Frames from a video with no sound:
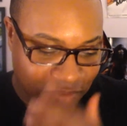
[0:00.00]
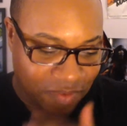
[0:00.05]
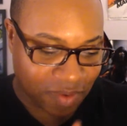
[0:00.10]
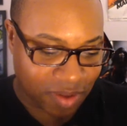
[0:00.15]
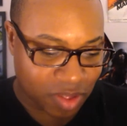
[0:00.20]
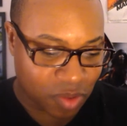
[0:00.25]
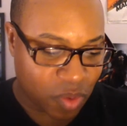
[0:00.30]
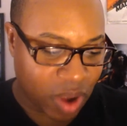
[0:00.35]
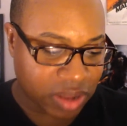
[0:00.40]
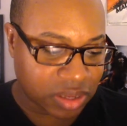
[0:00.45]

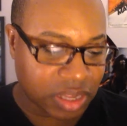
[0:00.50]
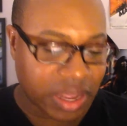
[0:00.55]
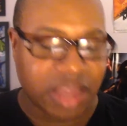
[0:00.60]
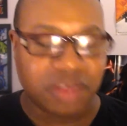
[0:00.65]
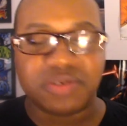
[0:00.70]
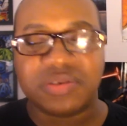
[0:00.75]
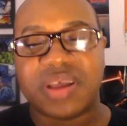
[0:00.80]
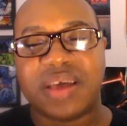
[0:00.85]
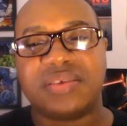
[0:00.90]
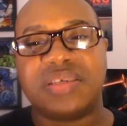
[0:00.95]
to watch. The
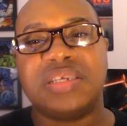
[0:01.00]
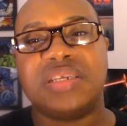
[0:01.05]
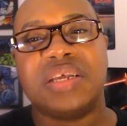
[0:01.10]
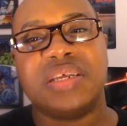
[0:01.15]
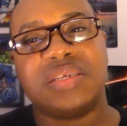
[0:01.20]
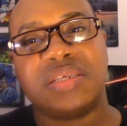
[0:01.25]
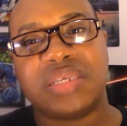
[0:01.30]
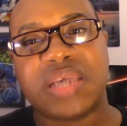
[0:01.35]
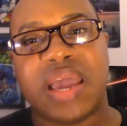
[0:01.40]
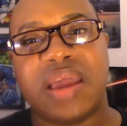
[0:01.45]
angel death, she
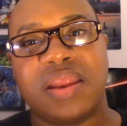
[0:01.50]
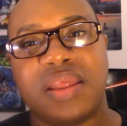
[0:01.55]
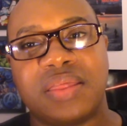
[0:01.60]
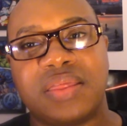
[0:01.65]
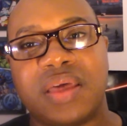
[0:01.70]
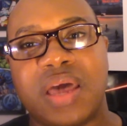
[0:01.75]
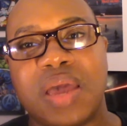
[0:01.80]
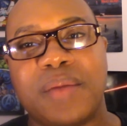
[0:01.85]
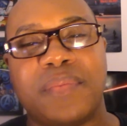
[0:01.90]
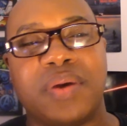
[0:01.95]
didn't say anything.